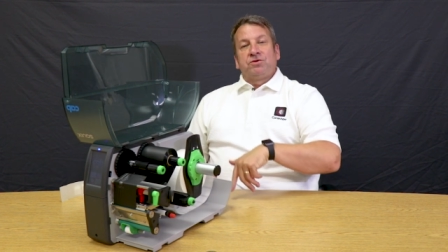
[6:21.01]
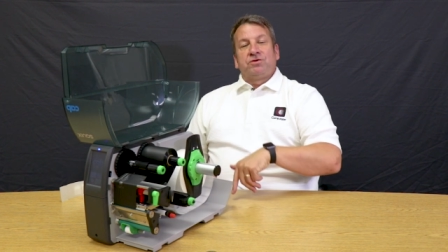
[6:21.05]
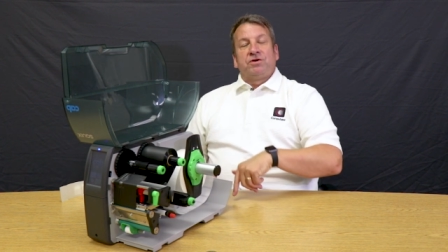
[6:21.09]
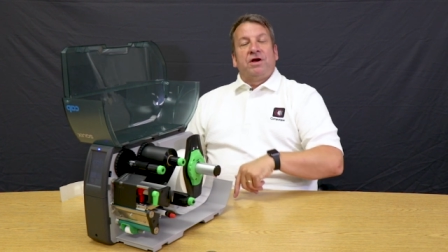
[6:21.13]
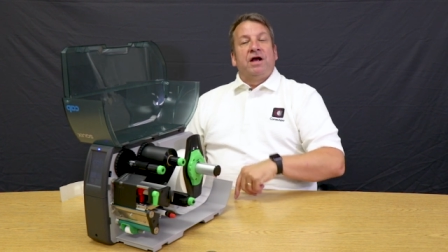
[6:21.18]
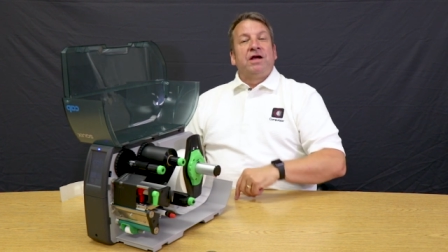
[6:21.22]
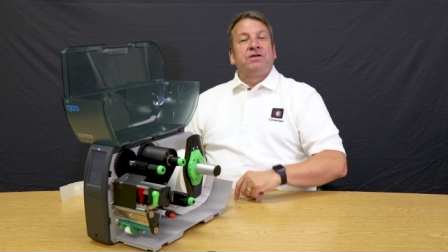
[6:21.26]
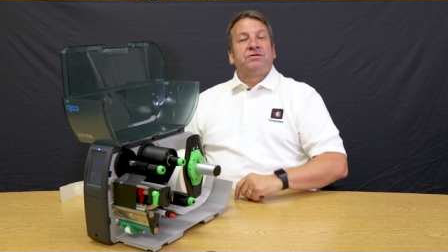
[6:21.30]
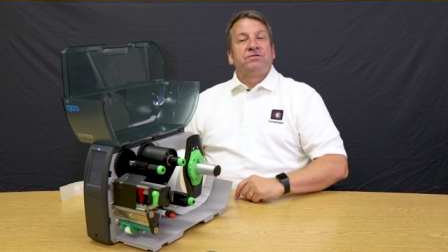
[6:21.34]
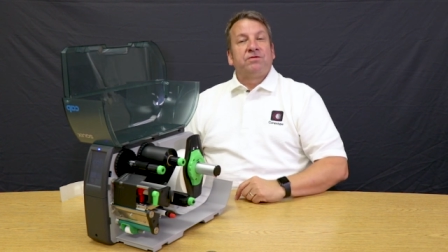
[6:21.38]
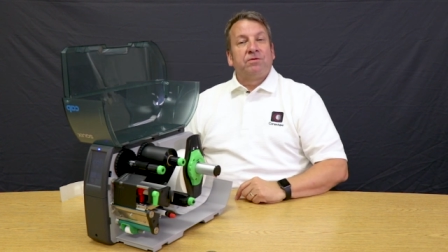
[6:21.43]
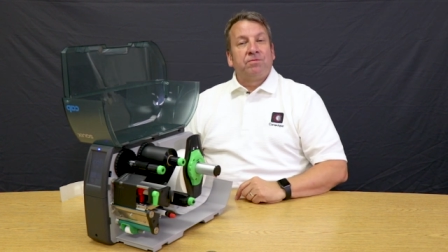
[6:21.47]

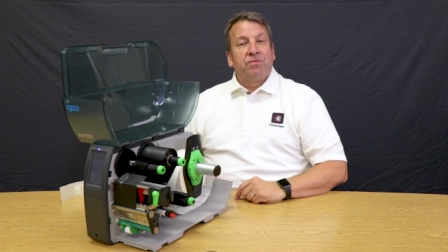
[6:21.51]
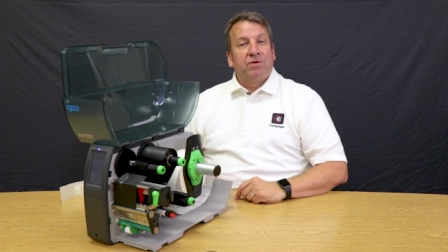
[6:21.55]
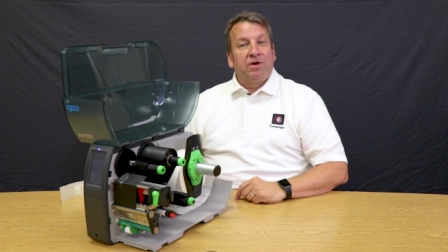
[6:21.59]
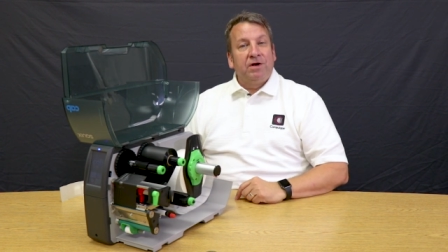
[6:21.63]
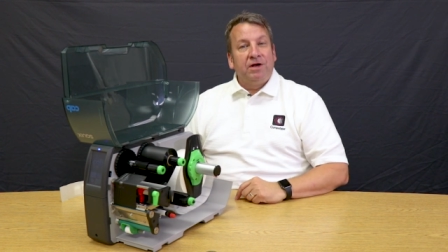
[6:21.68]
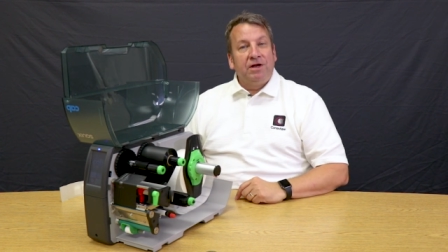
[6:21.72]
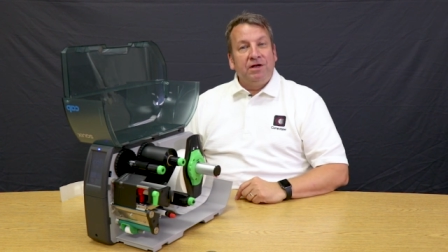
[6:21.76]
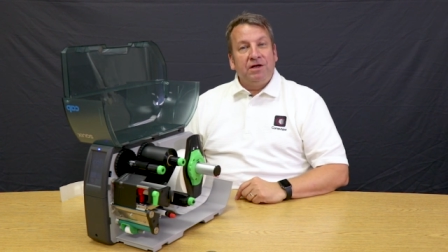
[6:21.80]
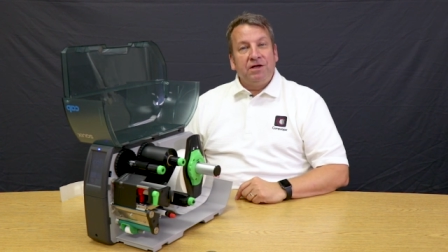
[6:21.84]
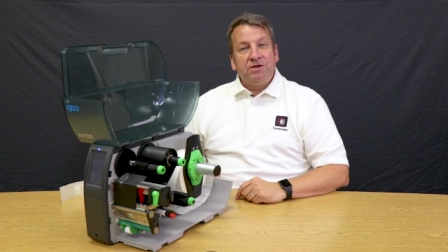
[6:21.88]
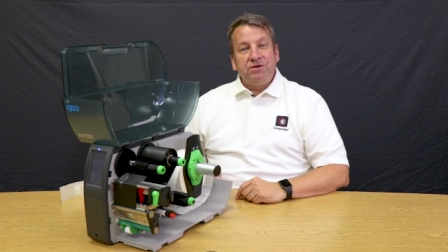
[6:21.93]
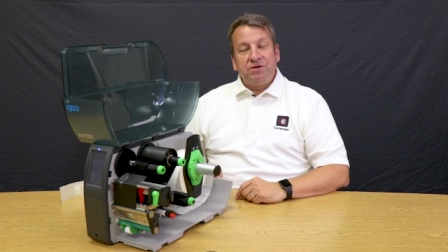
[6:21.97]
transfer
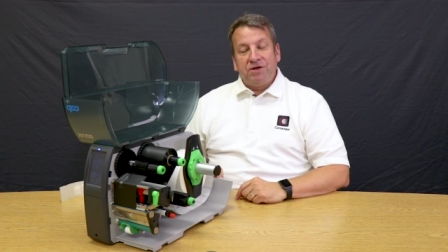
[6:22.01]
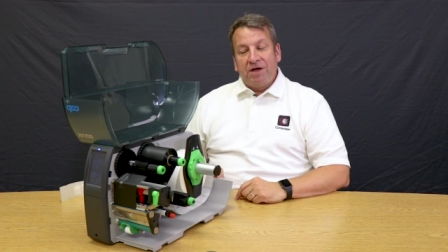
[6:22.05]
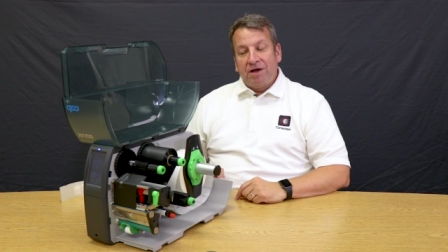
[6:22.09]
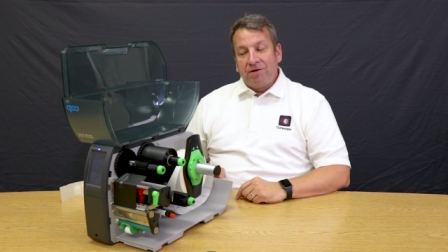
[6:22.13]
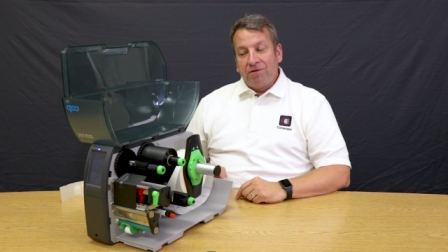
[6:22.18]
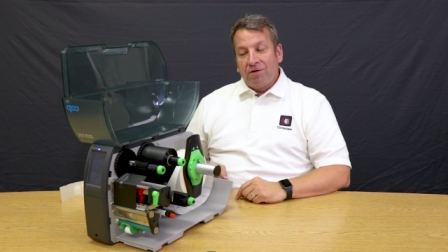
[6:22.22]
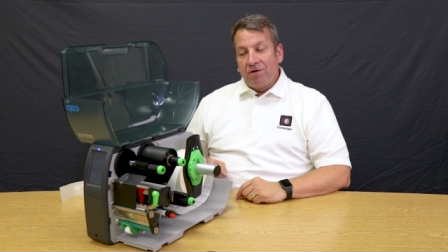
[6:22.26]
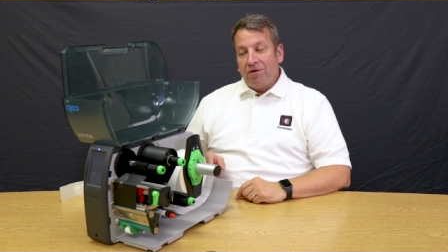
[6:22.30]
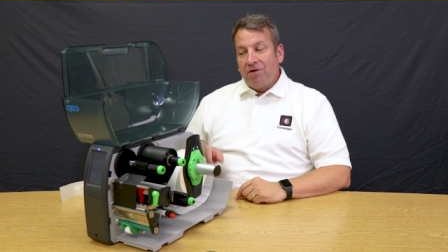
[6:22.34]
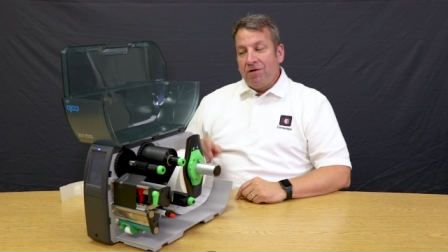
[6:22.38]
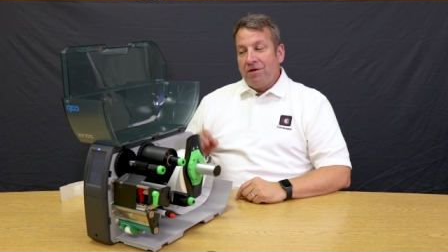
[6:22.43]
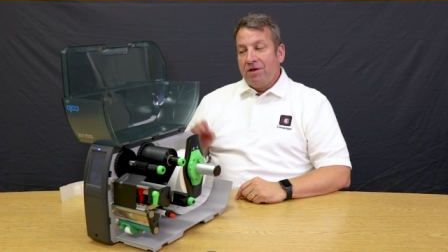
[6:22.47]
printing in
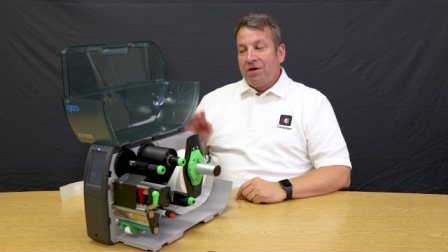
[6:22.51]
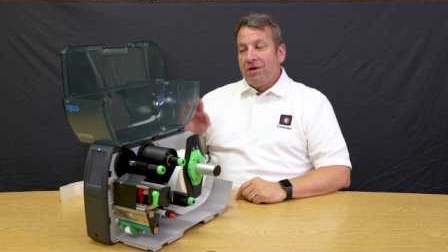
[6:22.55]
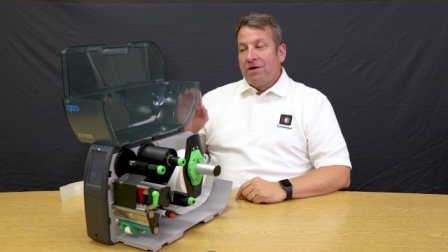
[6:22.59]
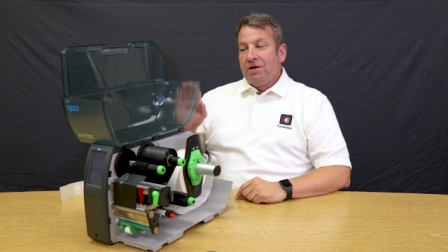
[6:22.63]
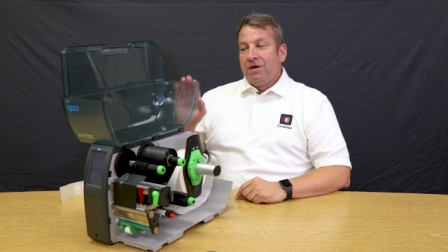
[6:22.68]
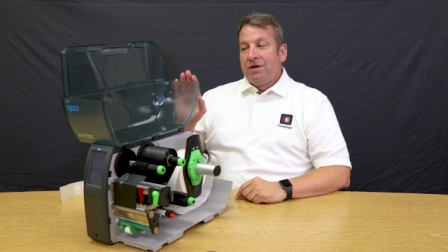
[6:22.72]
general,